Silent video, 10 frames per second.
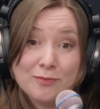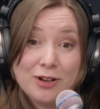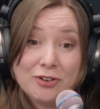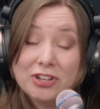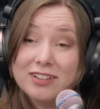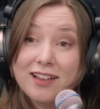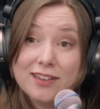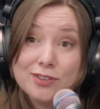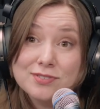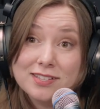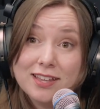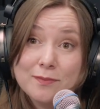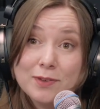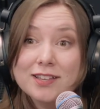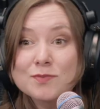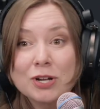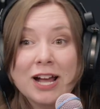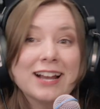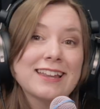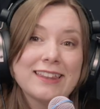Well, good luck using it because we're
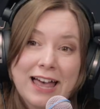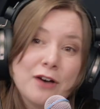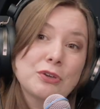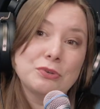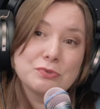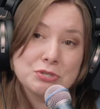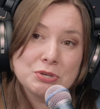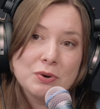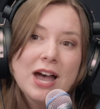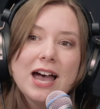not going to allow you to.